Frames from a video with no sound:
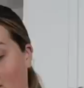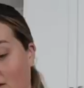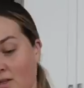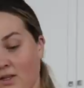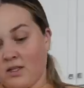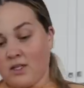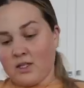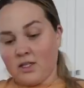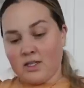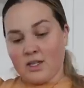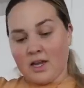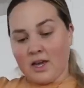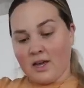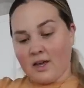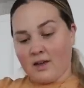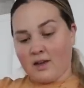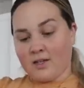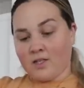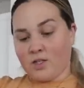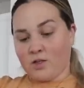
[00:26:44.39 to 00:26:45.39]
This is
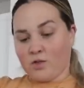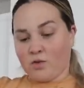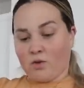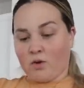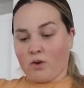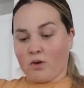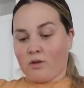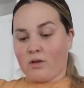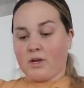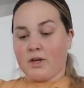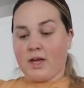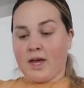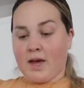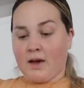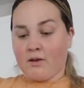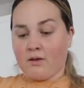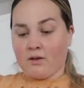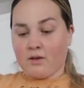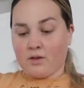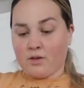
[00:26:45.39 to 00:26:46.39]
not a tutorial on
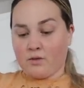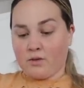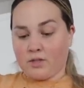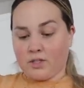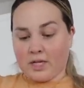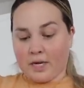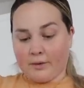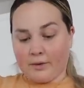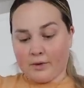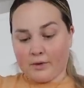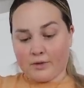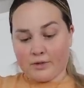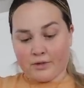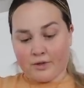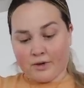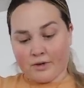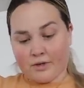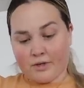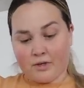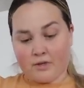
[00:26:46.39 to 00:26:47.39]
how to do a sourdough
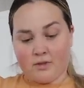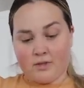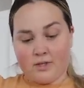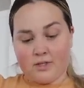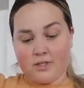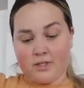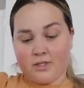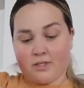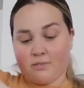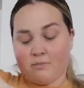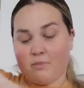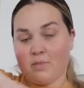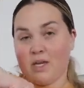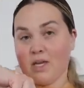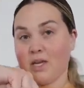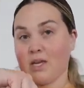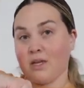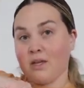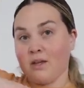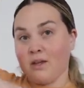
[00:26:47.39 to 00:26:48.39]
starter. This is
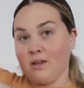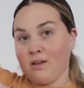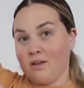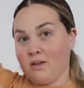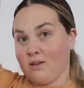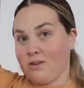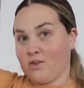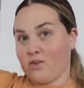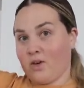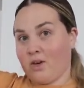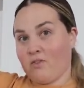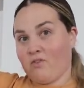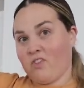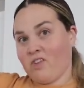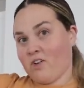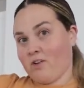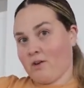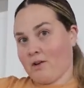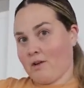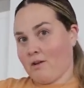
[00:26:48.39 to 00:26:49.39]
me trying to
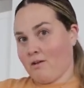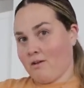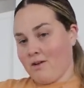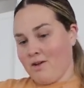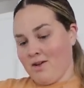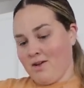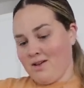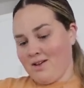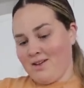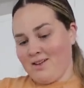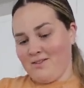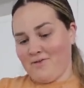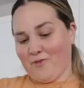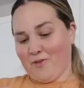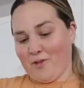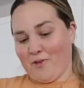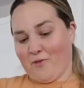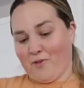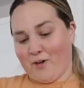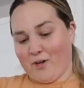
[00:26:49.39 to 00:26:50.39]
figure it out
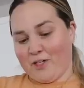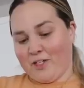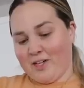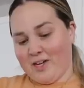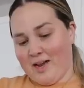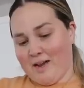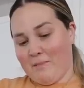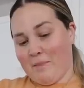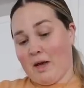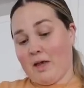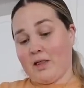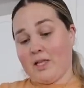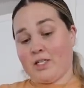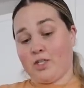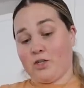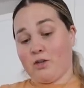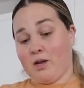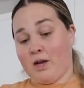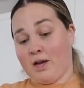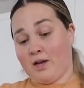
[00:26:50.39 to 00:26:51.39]
for the first time. I'll
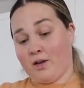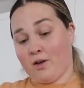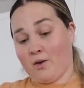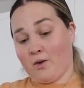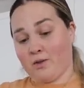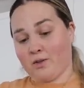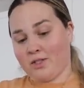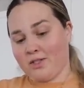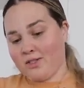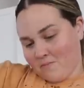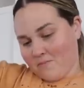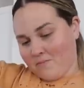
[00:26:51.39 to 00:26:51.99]
let you know how it goes.